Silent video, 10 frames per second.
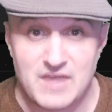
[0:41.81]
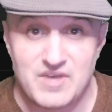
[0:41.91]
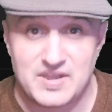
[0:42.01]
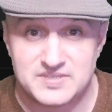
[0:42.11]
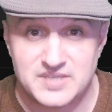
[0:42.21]

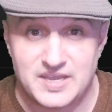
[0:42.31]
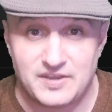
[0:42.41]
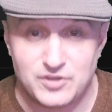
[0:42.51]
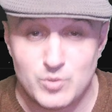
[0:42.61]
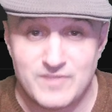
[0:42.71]
out of 10,
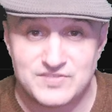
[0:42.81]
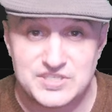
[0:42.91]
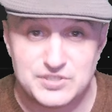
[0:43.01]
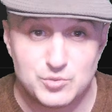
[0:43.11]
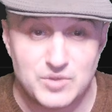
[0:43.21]

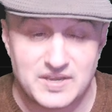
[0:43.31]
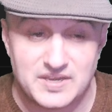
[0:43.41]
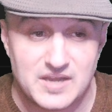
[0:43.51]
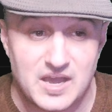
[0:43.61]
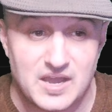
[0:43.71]
UFC
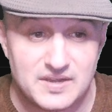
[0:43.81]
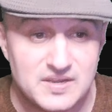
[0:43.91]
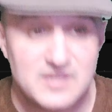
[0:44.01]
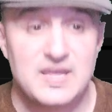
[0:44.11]
299.